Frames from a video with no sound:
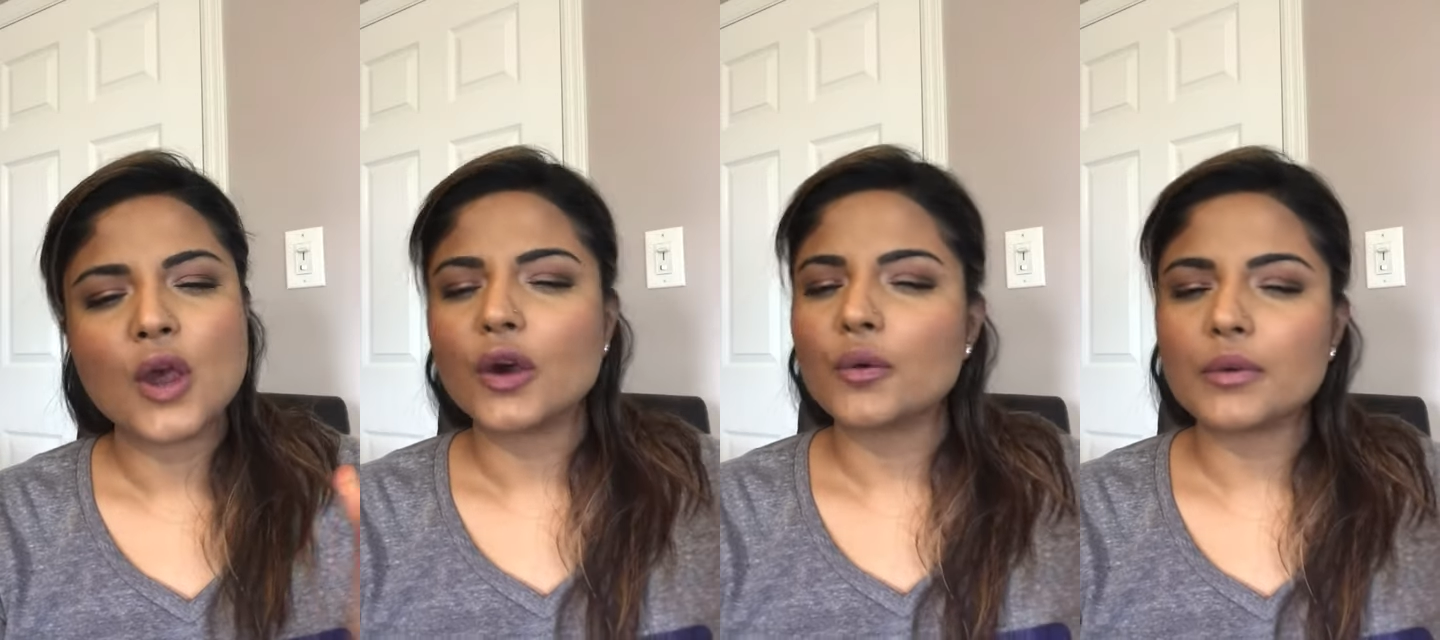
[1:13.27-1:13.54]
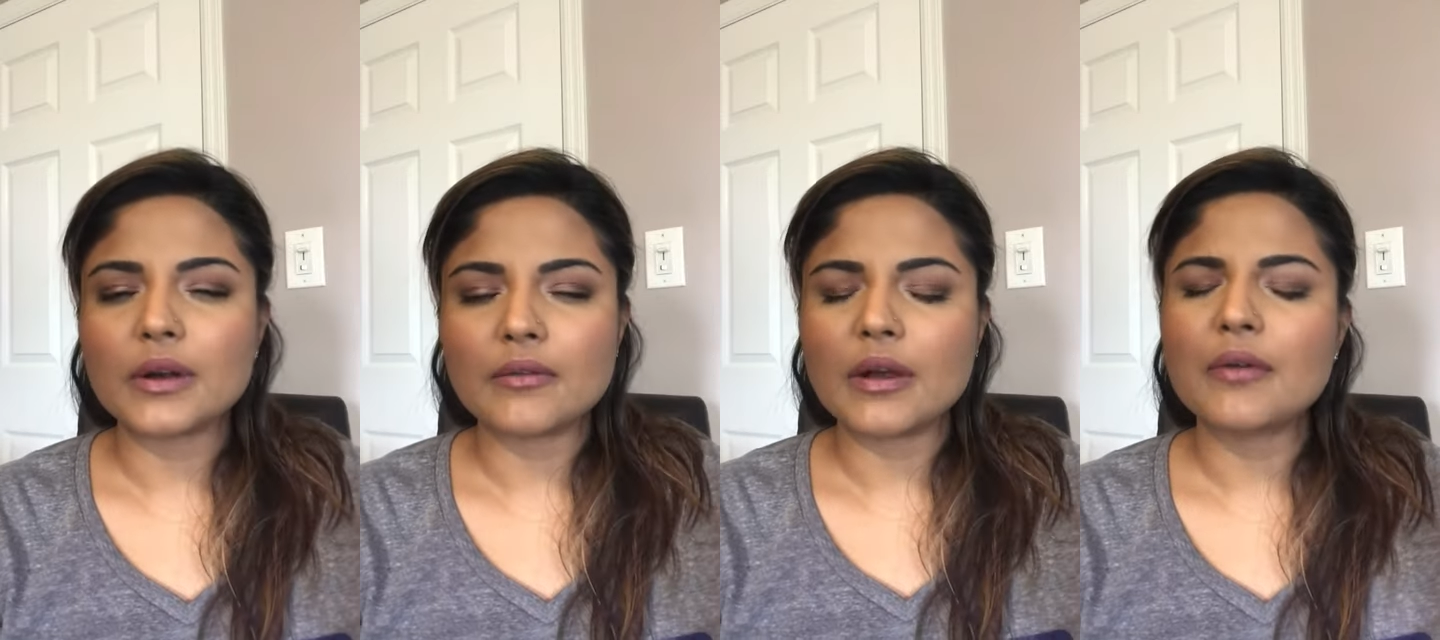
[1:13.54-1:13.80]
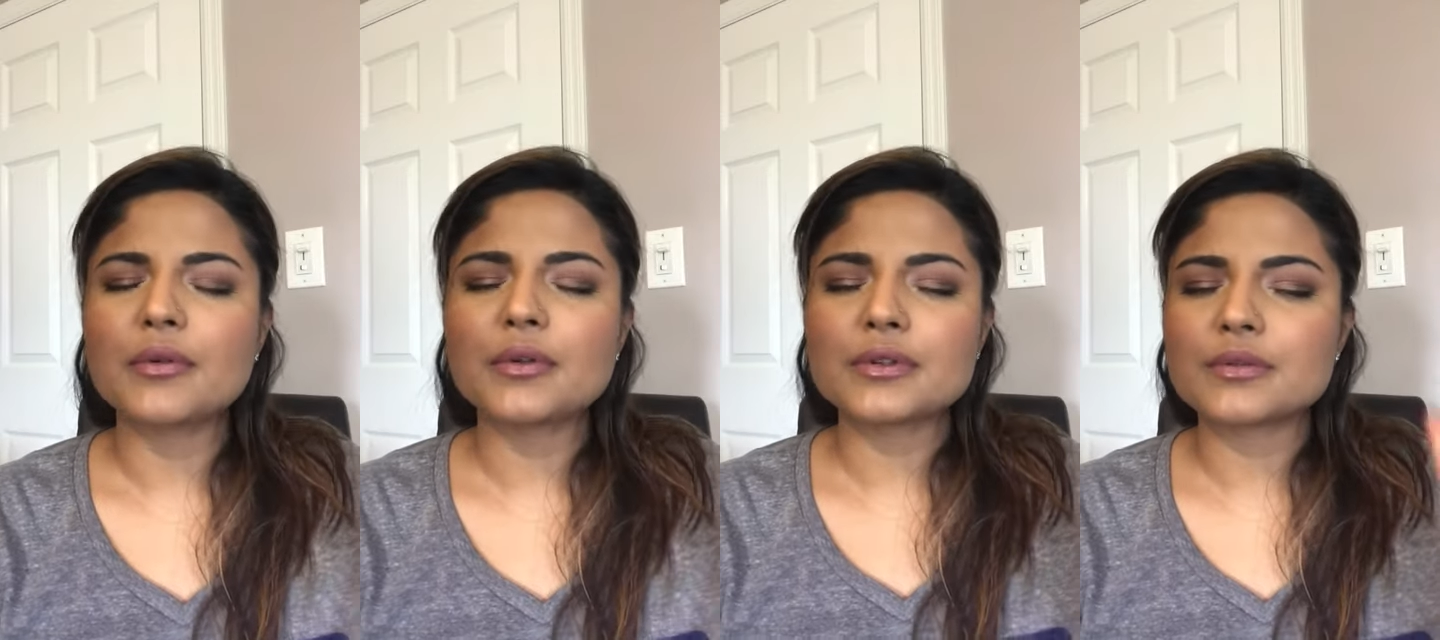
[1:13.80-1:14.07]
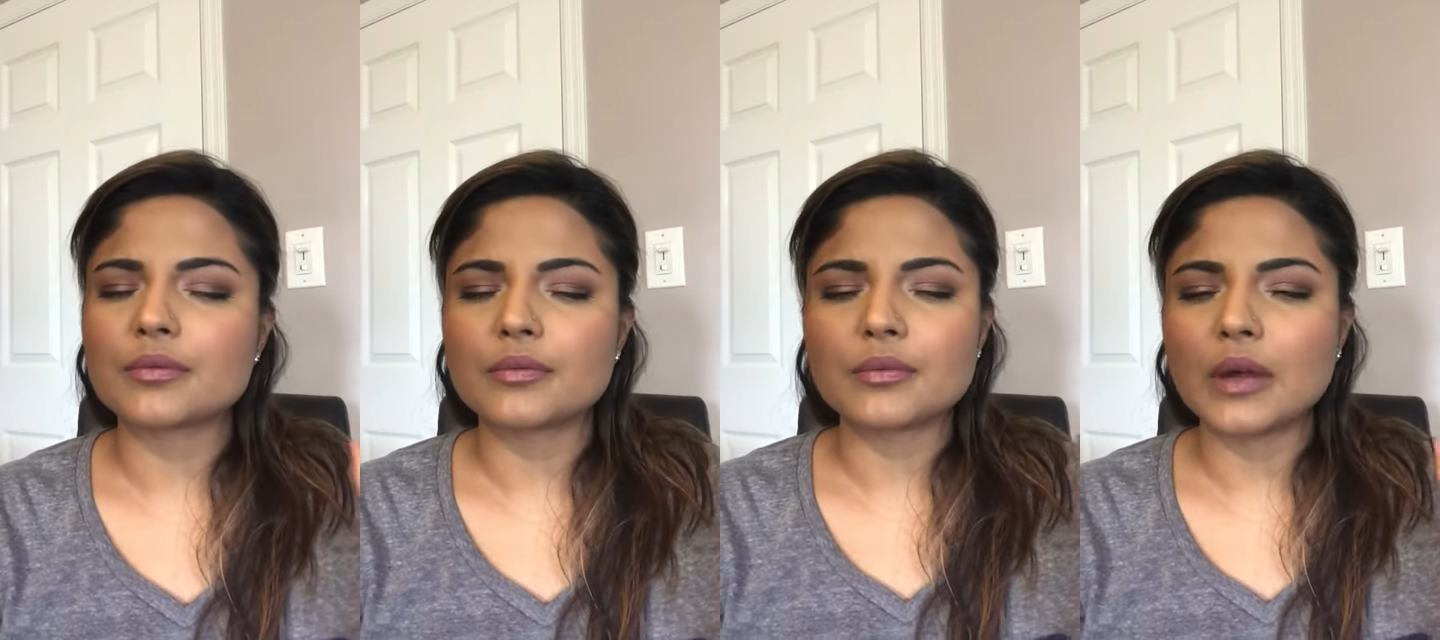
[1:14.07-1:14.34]
or whatever.
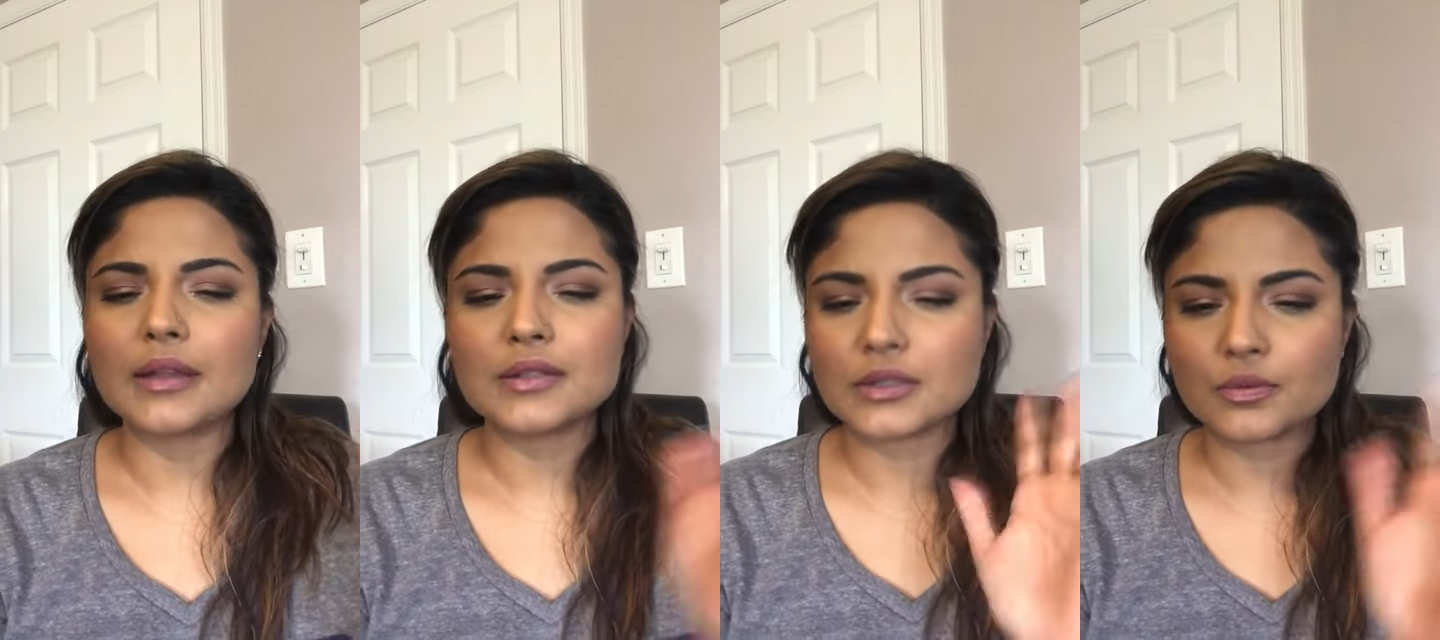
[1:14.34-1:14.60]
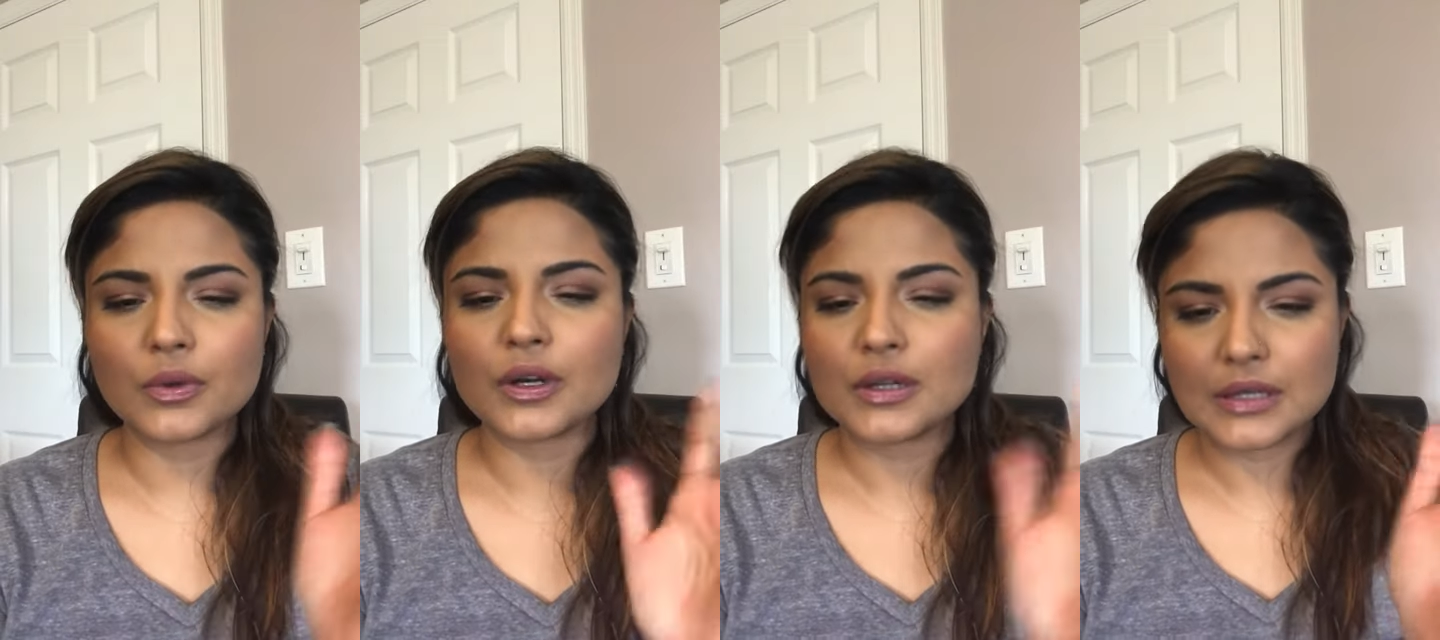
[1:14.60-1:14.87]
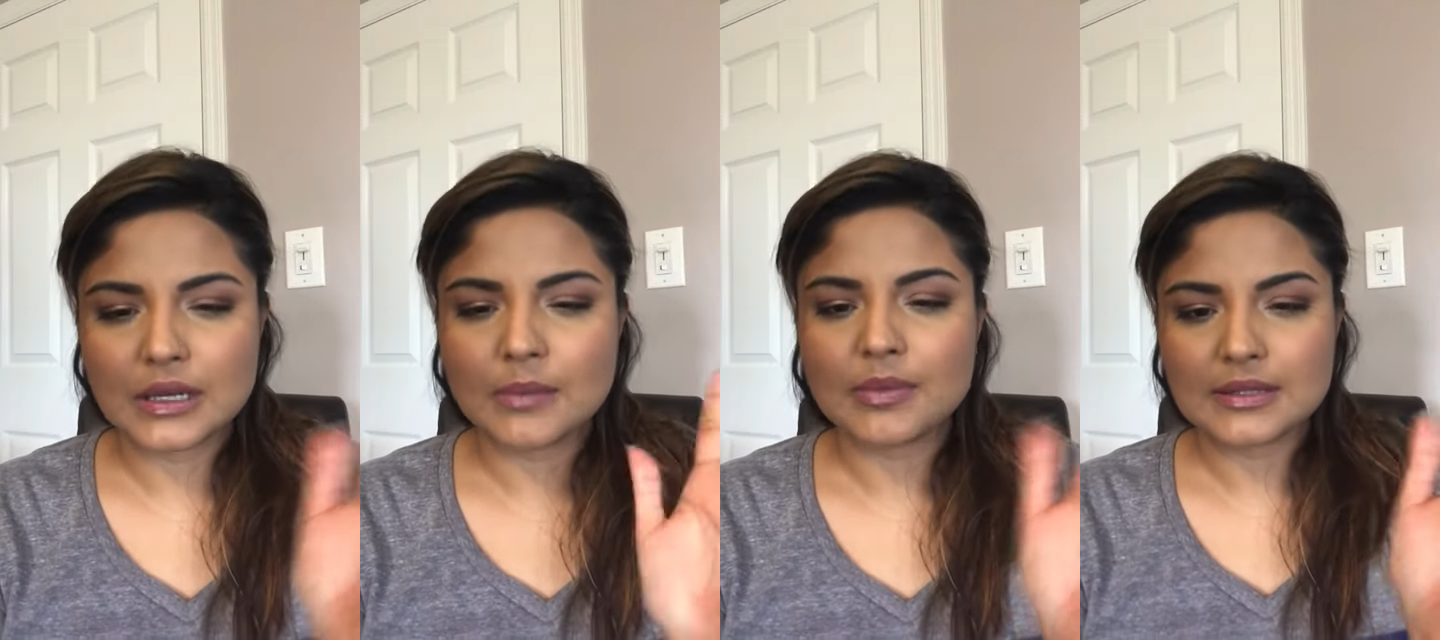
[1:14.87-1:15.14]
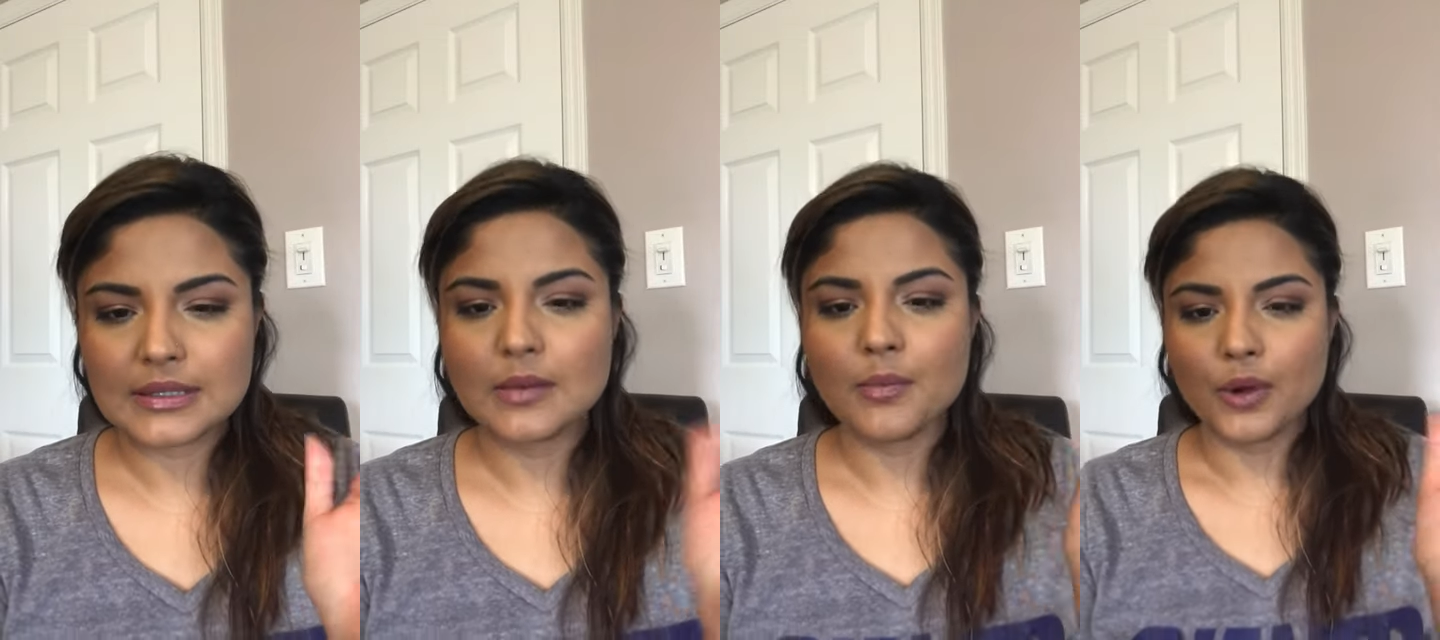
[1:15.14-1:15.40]
I just wanted to keep
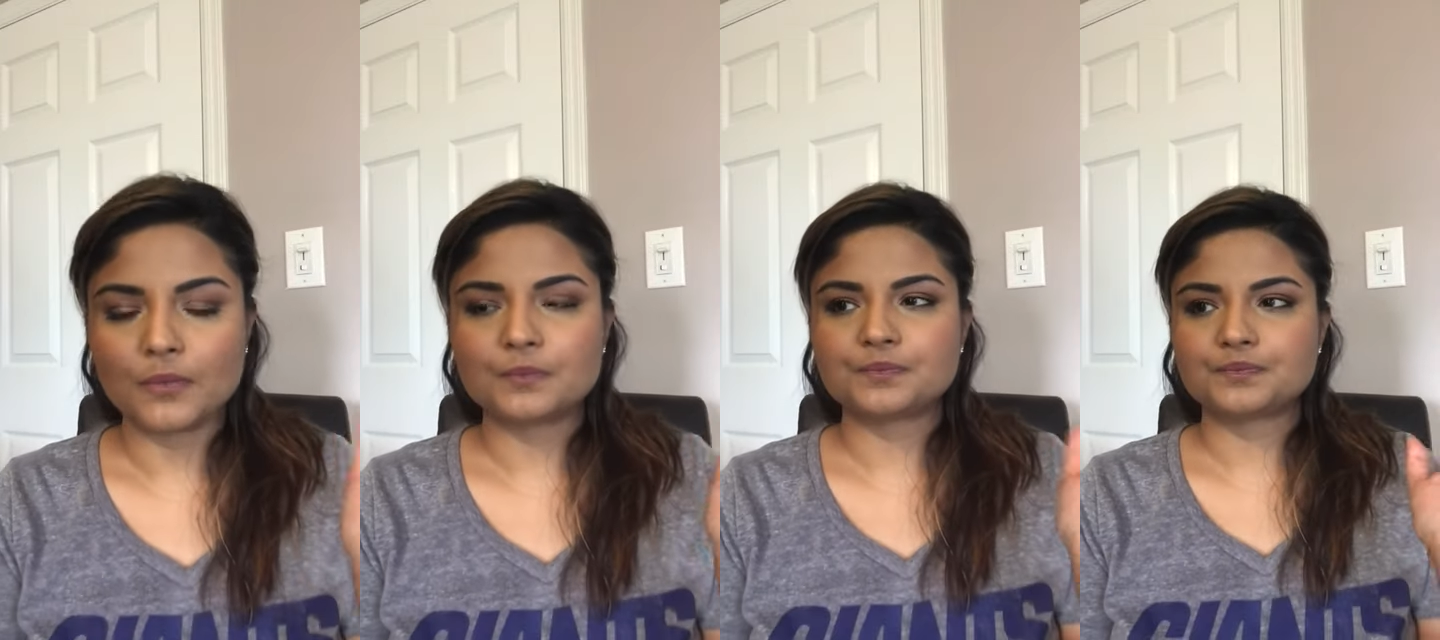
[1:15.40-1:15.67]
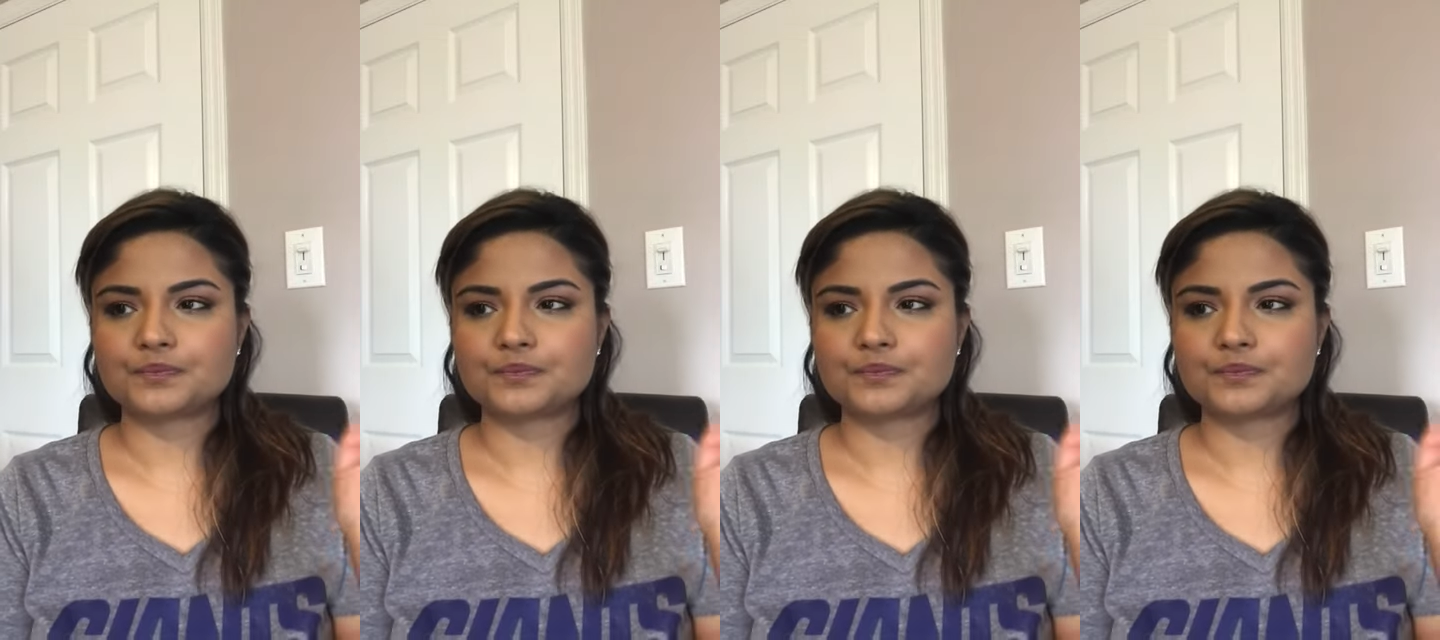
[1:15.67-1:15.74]
it simple